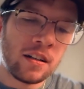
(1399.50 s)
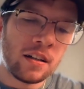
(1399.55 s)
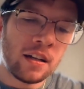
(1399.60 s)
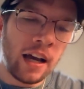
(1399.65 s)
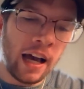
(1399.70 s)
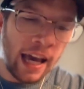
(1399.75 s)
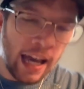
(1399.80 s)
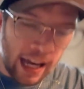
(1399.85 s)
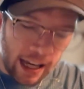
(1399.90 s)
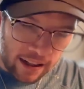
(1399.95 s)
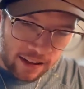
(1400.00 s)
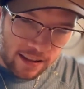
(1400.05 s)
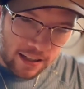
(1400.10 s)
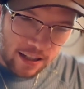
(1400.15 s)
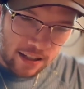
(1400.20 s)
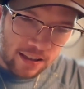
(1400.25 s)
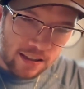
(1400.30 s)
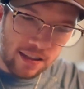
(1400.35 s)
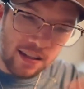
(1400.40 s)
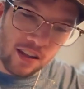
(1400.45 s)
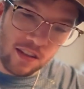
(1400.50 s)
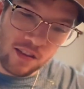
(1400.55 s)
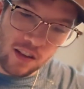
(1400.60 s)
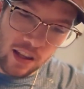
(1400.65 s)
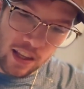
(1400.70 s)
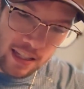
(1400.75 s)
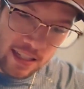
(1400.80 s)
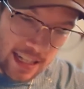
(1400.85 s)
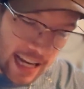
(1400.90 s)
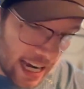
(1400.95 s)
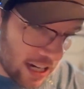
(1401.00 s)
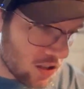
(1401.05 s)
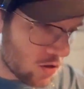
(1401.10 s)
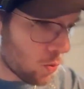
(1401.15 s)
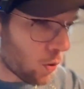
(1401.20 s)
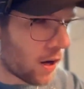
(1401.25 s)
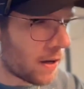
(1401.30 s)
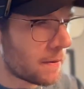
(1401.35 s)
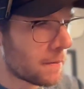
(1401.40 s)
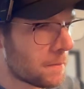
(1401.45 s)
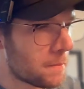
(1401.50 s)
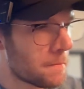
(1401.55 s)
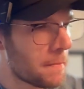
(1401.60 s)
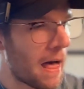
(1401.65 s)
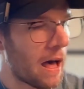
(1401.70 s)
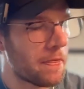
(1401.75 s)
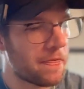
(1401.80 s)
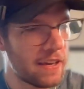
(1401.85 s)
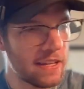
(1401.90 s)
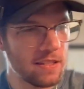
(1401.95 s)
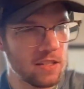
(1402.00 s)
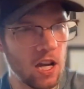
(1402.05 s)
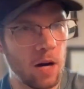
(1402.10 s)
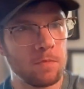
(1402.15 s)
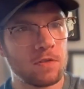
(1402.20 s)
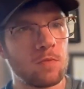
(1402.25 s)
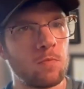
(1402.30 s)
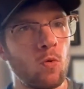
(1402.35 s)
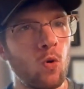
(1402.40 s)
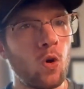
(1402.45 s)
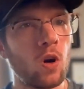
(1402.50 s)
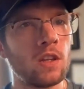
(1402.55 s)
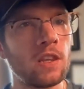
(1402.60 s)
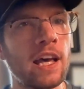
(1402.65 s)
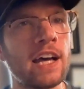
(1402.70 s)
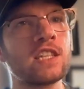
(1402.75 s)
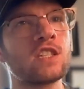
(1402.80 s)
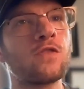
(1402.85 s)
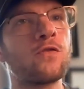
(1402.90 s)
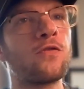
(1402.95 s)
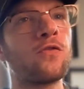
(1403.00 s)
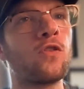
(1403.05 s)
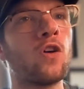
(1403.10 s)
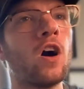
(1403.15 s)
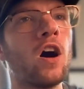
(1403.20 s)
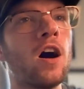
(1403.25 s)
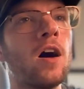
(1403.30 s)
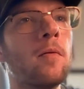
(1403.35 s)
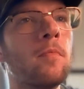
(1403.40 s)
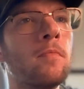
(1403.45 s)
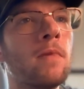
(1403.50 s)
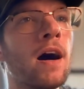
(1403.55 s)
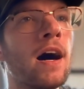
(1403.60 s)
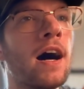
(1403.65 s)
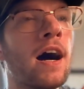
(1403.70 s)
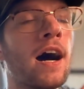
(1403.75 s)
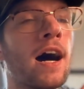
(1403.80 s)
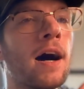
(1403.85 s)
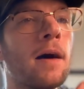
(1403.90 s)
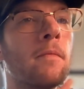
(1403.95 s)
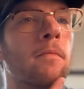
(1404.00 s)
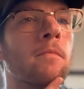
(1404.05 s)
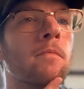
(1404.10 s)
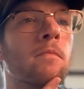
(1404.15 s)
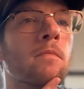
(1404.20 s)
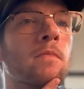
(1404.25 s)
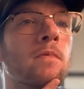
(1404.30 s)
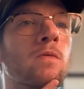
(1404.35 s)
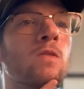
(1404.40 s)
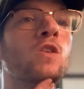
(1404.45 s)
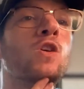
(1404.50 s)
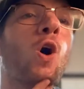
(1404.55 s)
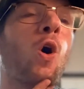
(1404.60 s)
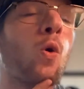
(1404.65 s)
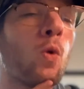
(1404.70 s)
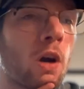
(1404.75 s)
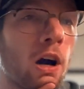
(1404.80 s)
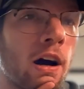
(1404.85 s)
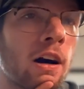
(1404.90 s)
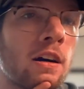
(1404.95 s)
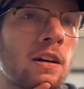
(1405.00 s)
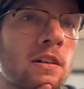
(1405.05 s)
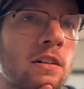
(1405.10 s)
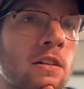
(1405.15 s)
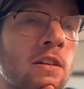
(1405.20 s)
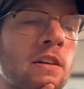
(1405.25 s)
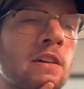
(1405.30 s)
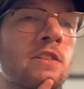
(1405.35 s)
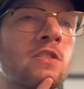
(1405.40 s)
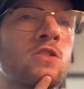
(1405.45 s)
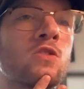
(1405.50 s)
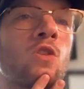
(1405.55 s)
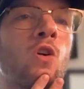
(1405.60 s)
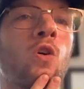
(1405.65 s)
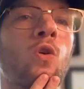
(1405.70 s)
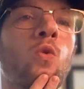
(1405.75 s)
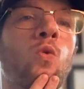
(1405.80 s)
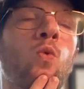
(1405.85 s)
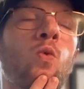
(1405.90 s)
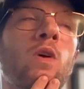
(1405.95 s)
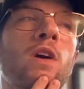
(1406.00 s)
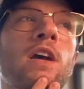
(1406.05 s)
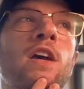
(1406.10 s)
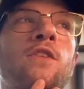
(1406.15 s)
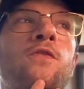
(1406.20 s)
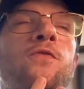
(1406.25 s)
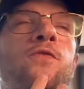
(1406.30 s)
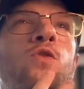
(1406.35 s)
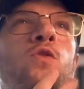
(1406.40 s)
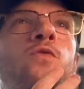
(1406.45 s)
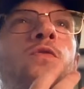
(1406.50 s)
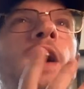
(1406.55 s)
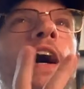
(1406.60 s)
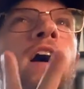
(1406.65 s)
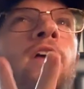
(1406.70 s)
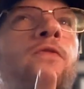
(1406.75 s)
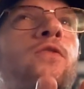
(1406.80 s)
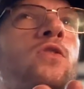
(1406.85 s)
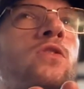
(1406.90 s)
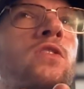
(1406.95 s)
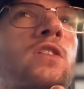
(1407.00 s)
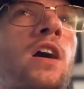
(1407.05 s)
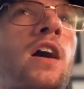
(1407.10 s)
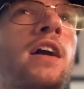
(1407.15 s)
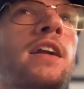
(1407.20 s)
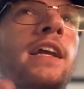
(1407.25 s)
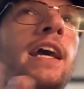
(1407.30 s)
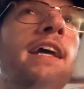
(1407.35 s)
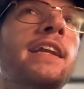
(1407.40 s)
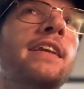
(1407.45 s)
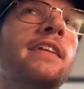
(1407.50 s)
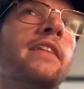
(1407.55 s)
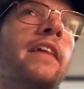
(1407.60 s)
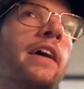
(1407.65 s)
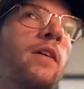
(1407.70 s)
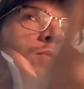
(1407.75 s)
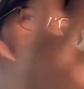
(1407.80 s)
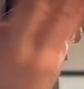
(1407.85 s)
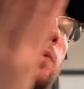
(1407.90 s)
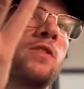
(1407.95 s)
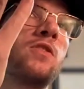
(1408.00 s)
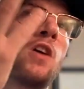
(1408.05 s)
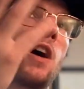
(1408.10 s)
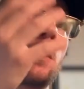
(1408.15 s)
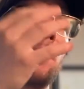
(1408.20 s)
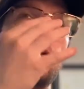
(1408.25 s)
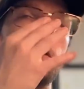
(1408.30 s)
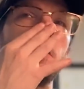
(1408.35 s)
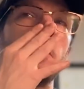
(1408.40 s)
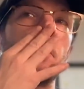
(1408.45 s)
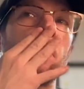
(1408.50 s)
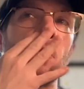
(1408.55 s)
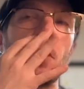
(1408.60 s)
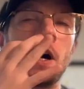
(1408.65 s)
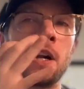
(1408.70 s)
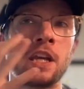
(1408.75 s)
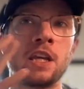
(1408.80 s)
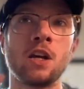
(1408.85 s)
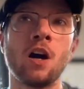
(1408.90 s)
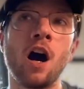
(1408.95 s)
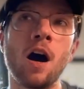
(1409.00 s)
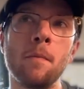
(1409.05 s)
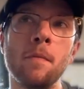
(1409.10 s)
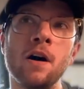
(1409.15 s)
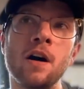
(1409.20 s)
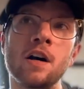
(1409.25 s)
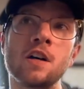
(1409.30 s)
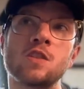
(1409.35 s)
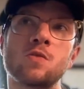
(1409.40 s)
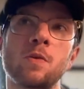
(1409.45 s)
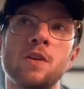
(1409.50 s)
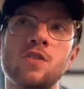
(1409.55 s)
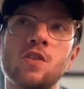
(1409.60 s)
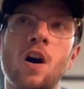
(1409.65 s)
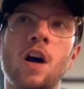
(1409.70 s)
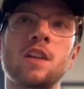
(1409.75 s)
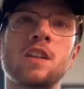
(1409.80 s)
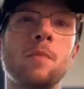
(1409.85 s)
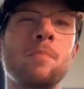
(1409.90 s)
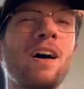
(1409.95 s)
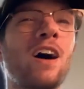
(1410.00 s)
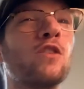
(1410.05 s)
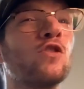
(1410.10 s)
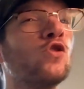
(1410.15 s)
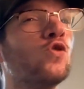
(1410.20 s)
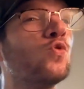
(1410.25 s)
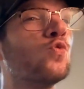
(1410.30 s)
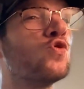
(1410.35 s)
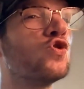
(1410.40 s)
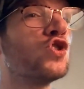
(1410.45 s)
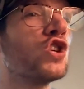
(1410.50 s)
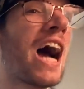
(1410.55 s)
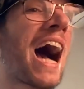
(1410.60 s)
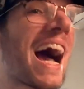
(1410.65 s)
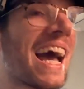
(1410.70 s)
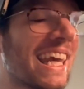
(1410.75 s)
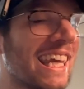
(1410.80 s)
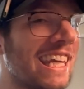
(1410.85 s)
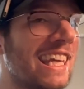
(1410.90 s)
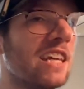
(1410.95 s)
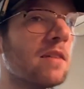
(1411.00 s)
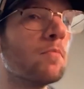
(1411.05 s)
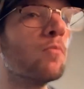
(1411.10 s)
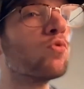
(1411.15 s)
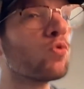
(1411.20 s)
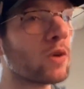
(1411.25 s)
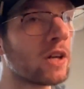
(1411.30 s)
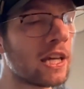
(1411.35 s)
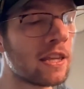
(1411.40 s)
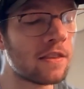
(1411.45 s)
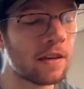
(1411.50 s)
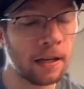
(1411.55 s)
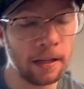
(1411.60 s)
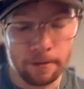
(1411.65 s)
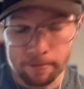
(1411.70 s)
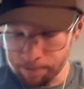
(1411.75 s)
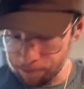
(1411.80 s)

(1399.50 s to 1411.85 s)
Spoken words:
And so this next one, now this comes more or less from yoga. So if you've ever done any, like what we talked about, the pranayamas, we talked about ujjayi breathing.